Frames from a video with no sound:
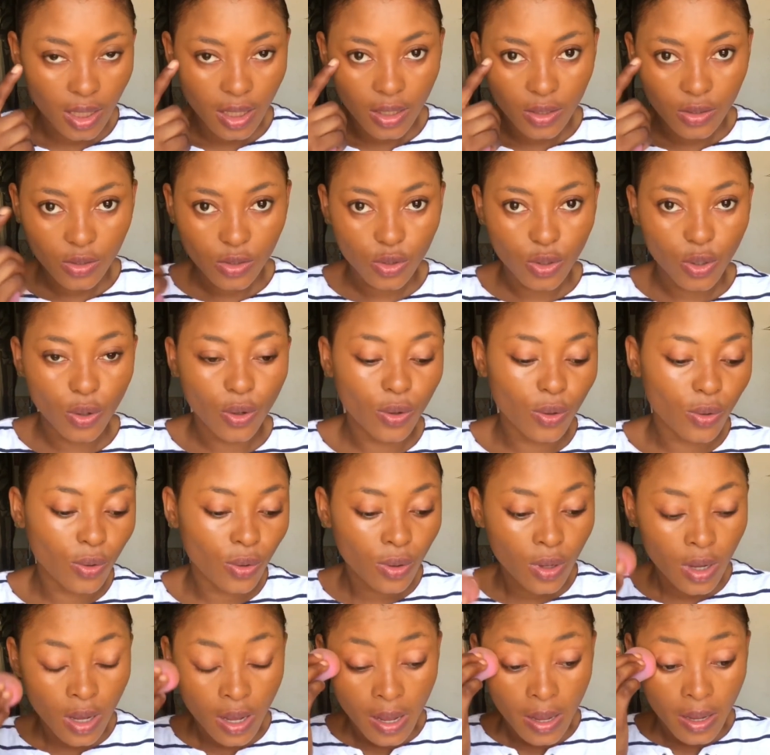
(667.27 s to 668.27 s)

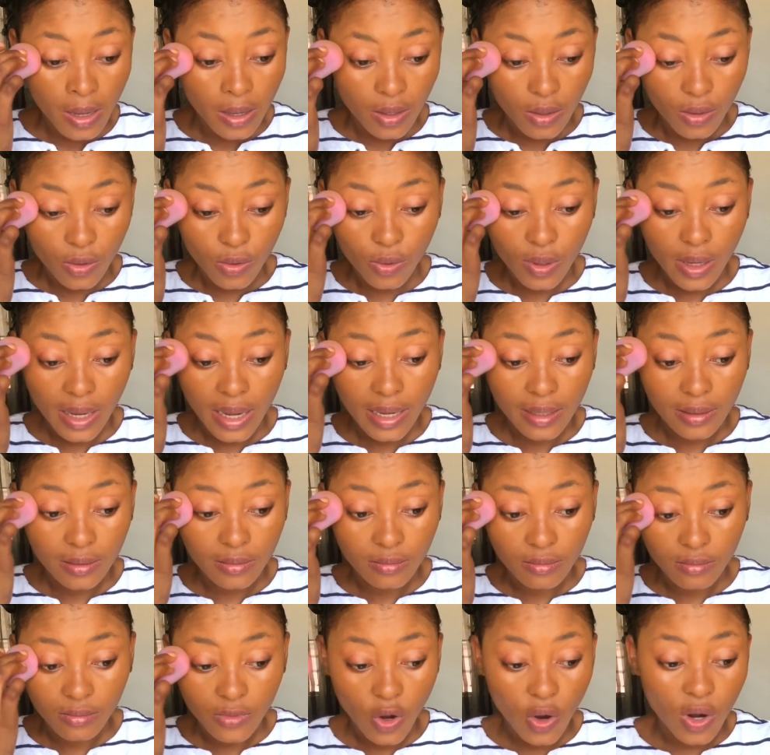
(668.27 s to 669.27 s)
So you
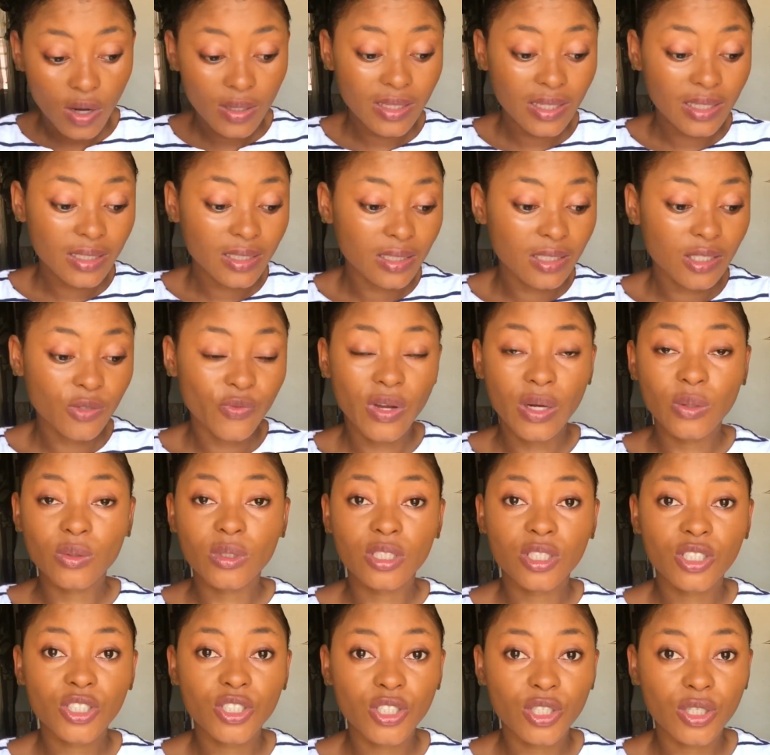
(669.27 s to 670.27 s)
can order this
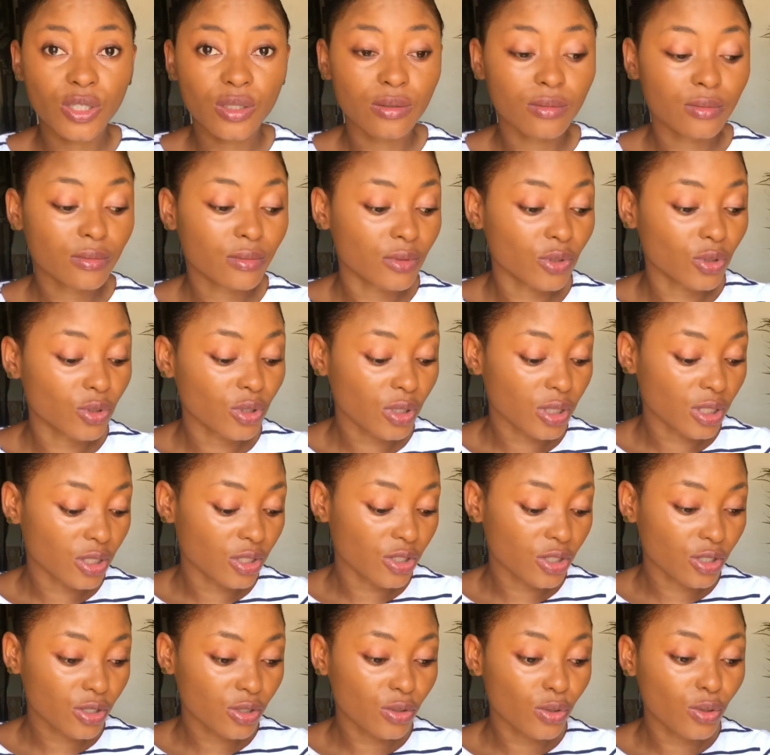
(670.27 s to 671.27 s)
foundation. You can
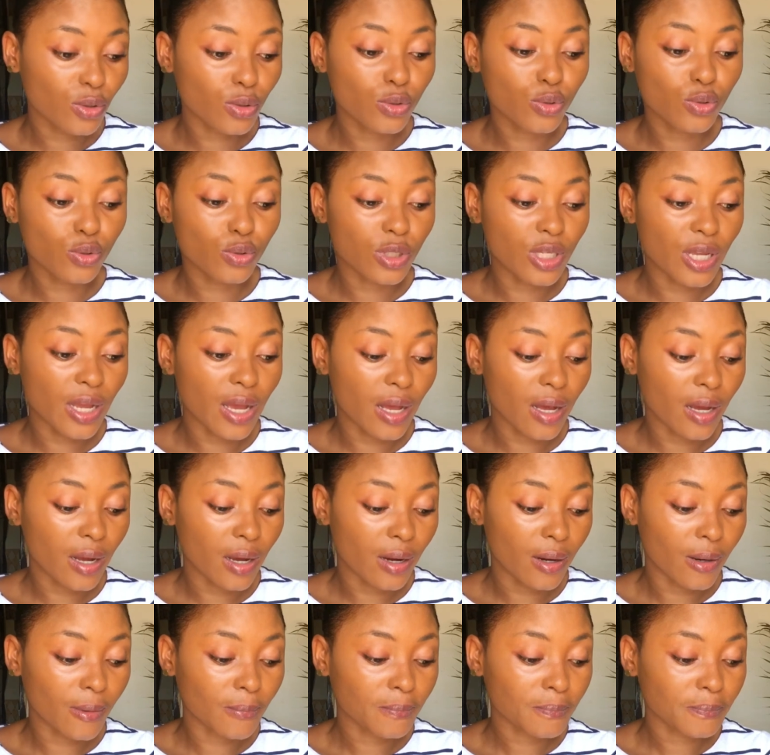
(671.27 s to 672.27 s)
just go to
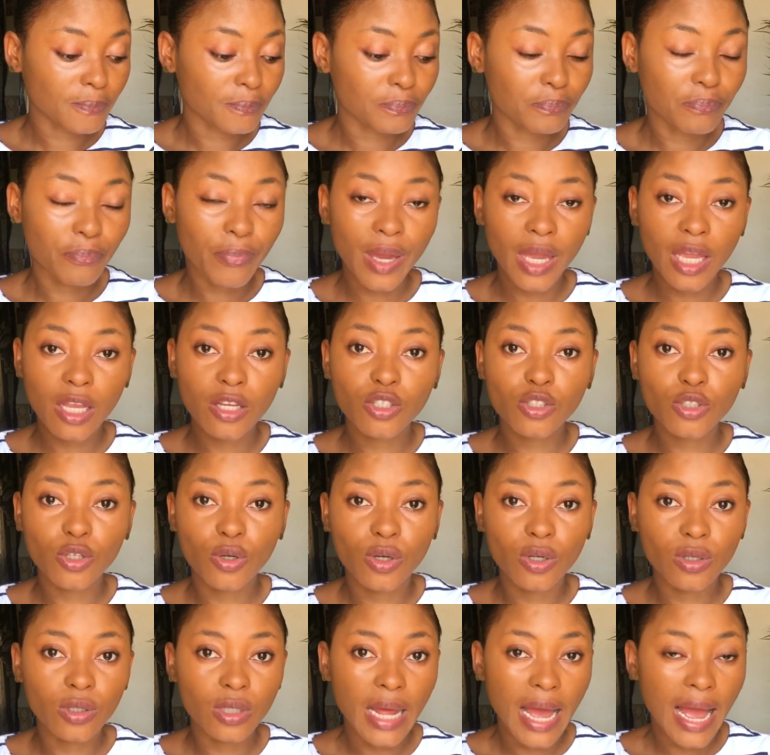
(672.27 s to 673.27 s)
their page
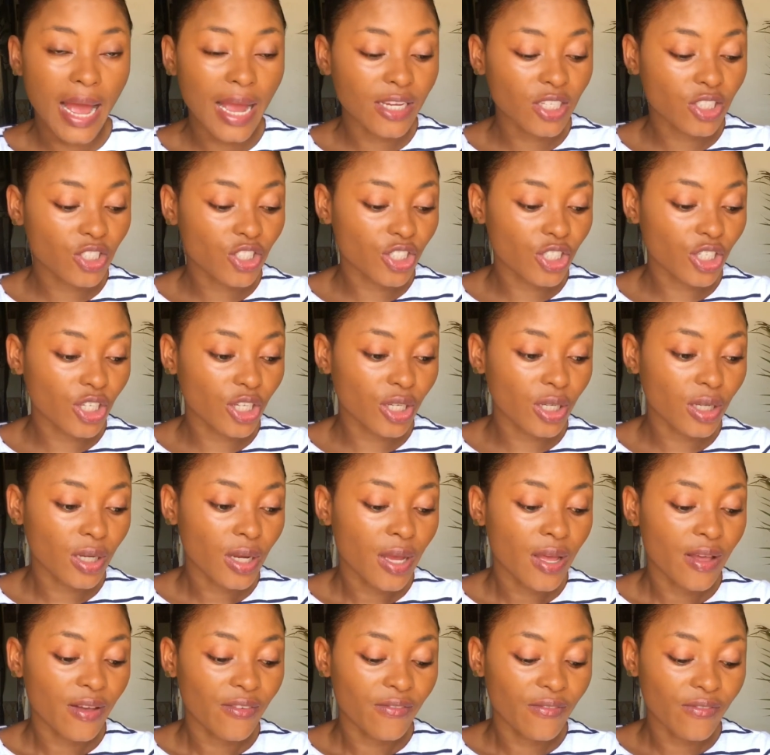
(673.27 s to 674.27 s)
on IG,
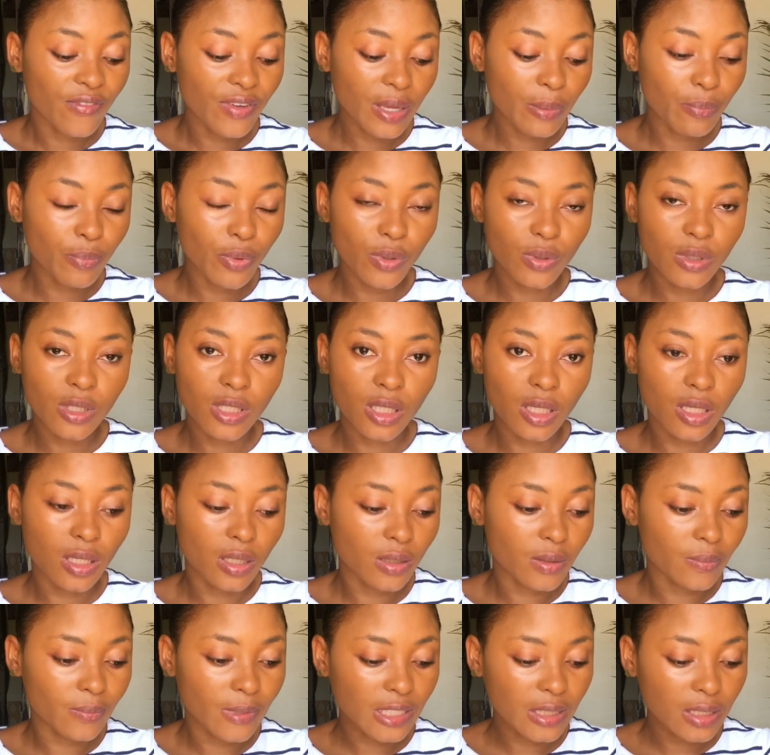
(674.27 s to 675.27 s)
Veebeauty
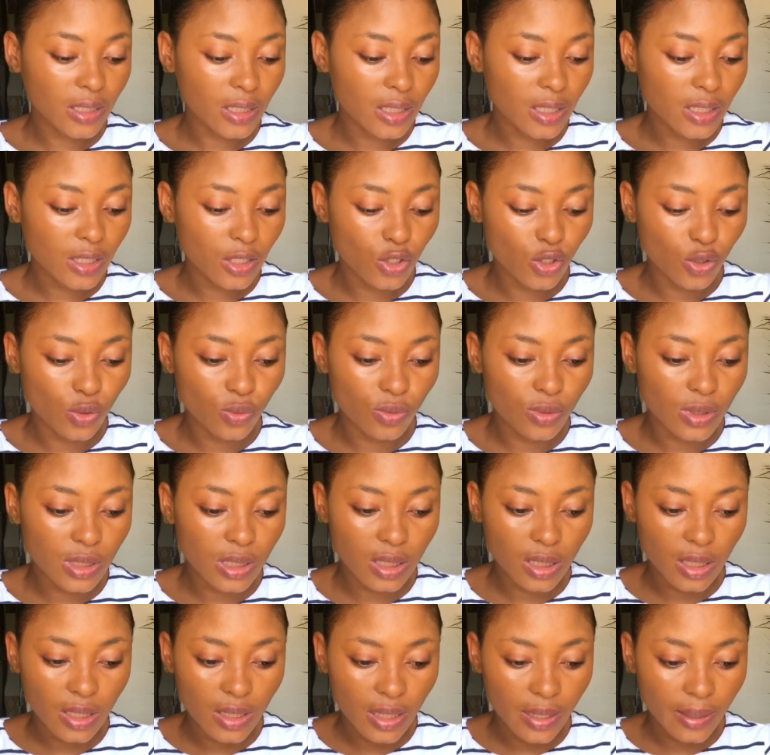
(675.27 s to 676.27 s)
Cosmetics, you
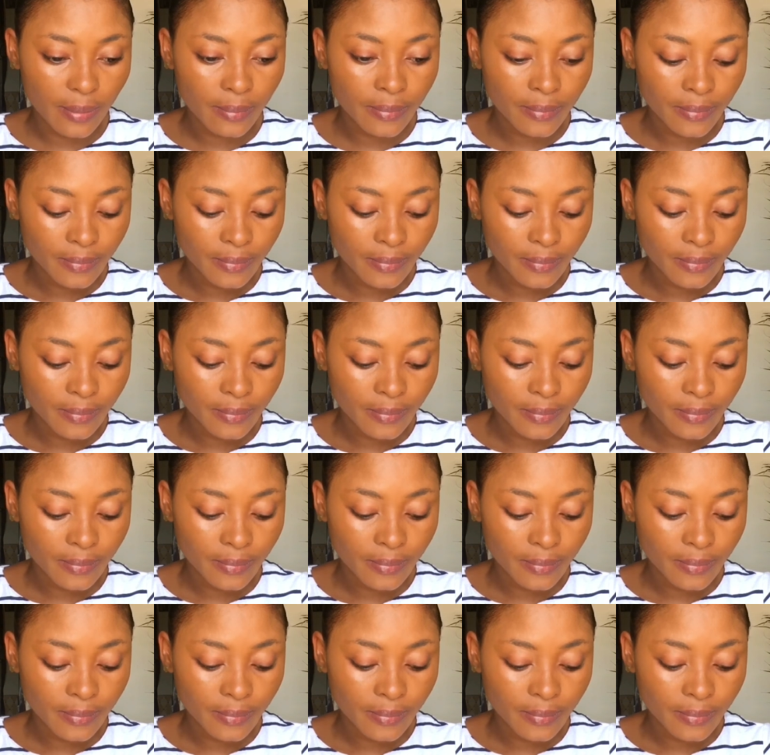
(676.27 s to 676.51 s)
see them,